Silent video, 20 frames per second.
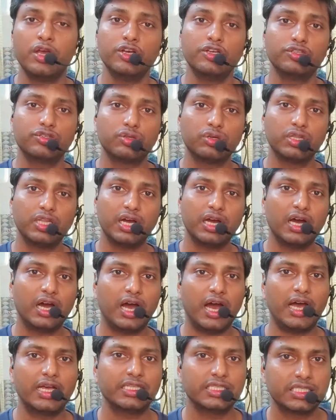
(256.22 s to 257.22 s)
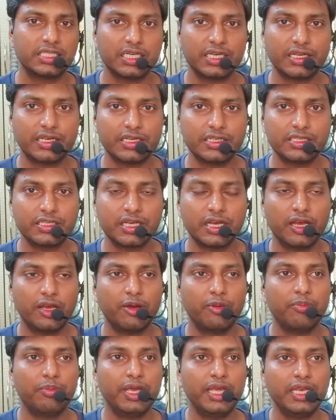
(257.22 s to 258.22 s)
So the answer is
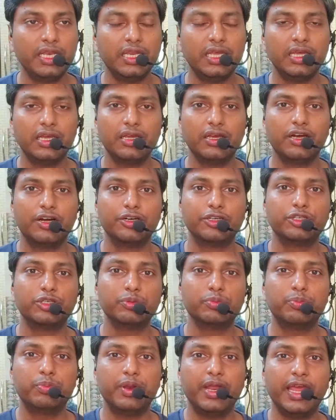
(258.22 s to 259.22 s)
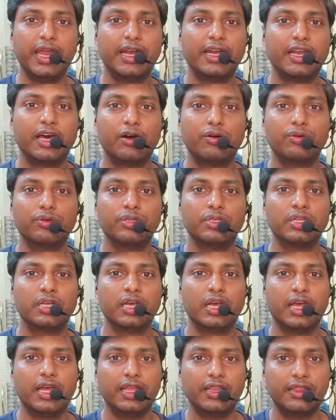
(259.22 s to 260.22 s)
mainly to break down
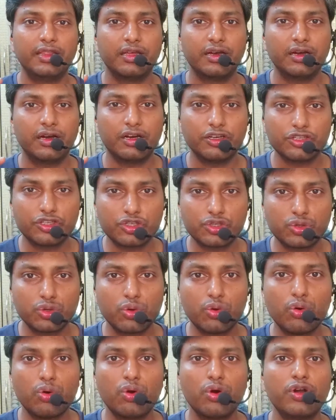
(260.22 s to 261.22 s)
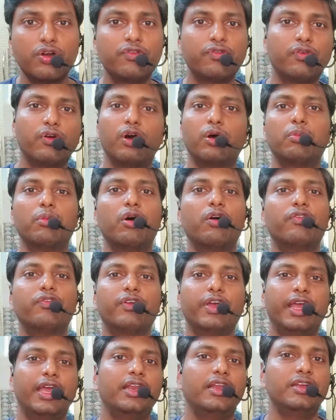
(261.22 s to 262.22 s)
the stored form of
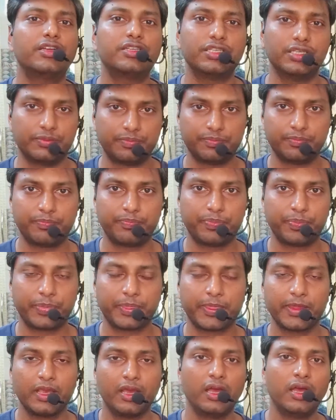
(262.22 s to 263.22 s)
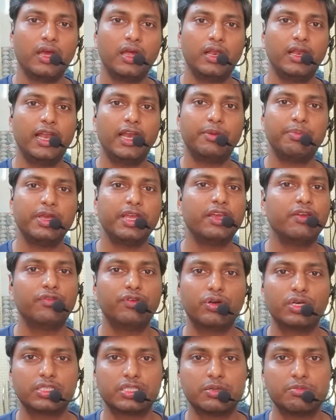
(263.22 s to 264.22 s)
energy. Let me give
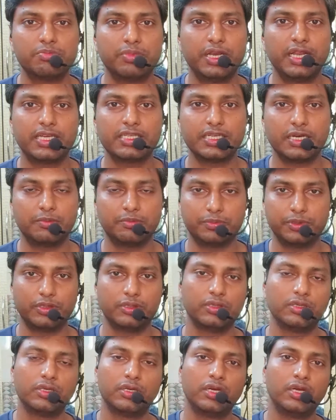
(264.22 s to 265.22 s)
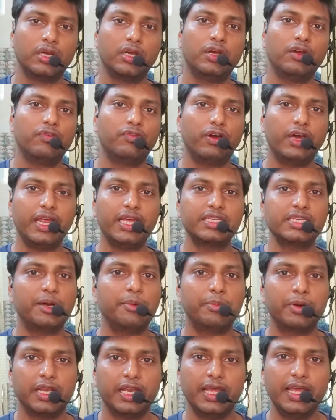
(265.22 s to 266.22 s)
you a simple example. For
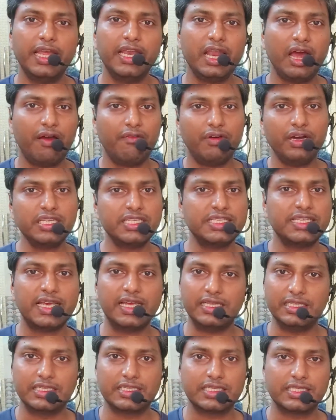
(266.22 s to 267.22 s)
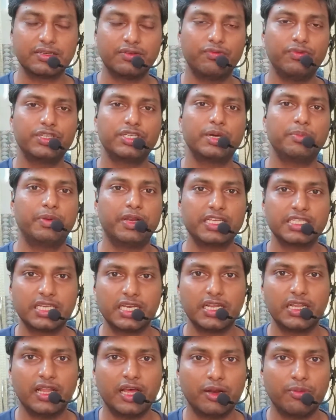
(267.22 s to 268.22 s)
example, in our cells which are
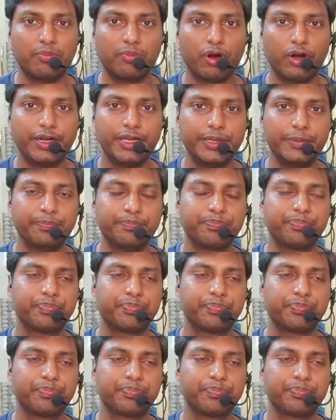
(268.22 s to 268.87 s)
present in our body,